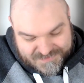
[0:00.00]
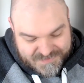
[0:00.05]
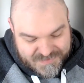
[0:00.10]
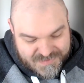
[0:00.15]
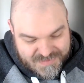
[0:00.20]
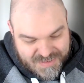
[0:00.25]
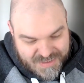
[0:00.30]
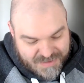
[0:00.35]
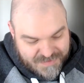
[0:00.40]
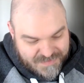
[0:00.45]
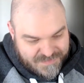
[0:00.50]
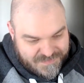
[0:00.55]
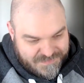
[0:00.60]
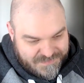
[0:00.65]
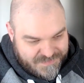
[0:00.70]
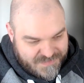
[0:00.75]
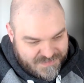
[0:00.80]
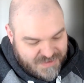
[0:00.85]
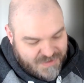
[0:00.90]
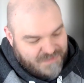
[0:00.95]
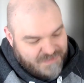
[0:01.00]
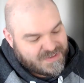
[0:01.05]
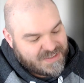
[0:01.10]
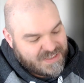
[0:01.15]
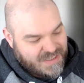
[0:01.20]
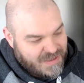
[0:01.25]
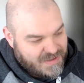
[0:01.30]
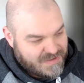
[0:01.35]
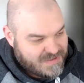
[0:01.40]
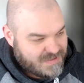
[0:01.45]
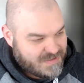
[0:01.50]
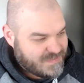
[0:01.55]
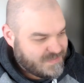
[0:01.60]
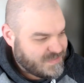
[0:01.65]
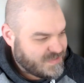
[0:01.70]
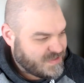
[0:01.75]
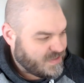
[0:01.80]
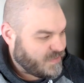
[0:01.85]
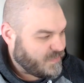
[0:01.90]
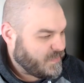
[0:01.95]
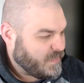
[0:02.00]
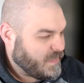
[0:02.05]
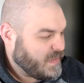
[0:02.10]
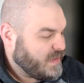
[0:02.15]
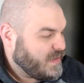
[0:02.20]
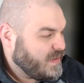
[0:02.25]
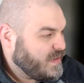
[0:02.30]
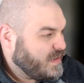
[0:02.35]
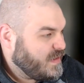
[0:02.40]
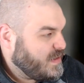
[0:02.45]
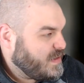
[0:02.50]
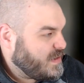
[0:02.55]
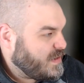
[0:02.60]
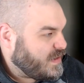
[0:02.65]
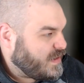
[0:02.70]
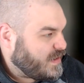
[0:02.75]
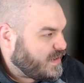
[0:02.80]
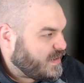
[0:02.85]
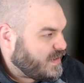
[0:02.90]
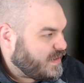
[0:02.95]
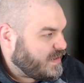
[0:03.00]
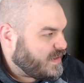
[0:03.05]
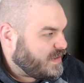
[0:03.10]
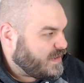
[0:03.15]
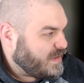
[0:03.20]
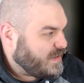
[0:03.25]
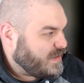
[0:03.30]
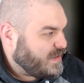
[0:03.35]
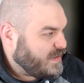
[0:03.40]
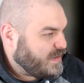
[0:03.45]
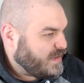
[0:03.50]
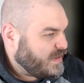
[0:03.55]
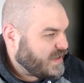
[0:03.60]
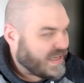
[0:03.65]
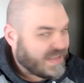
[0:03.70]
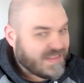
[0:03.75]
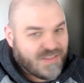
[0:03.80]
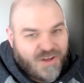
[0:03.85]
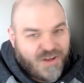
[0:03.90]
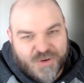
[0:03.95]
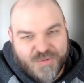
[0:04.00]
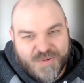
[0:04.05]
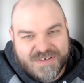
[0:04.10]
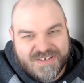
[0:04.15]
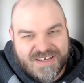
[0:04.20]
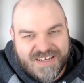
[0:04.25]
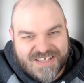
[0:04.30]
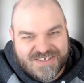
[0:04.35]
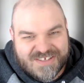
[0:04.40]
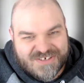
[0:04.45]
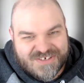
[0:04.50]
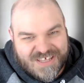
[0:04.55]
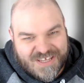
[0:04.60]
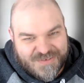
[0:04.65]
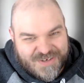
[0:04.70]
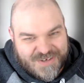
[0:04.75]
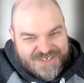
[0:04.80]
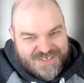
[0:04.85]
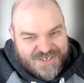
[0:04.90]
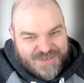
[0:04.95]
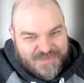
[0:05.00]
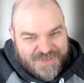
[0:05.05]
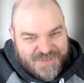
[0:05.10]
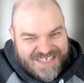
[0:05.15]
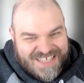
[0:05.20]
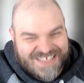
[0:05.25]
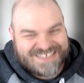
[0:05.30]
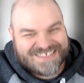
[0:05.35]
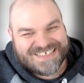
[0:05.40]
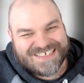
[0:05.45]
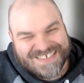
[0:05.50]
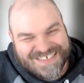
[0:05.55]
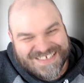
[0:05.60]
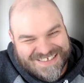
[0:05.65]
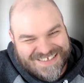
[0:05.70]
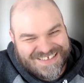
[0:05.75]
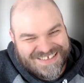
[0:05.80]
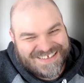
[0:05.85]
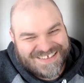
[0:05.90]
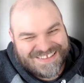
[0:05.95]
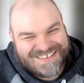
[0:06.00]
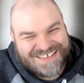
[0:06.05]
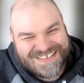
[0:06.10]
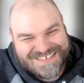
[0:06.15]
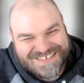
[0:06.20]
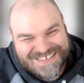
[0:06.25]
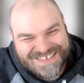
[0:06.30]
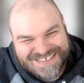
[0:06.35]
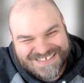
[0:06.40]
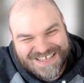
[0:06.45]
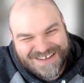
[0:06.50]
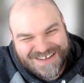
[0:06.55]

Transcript: you know, to everything else. So uh again, long-winded answer to that question, but that's that's how